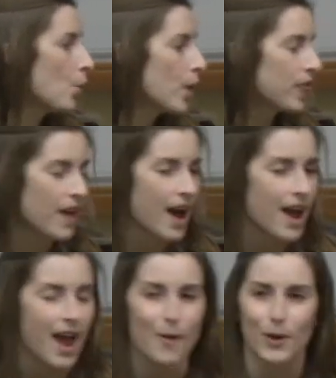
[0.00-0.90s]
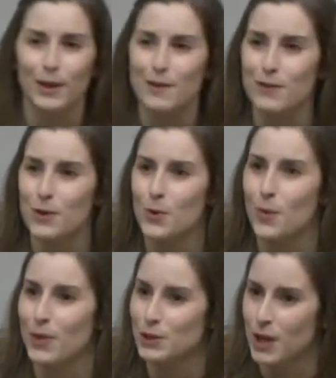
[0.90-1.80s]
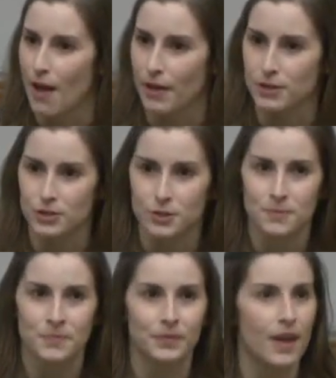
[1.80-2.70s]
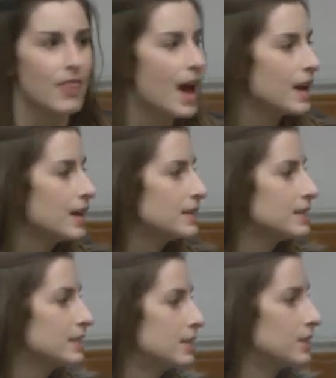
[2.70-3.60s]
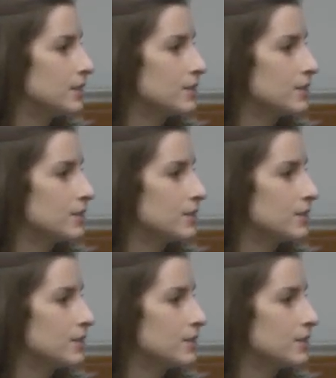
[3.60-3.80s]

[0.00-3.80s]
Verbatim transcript: With that, I want to leave you with a challenge, and that is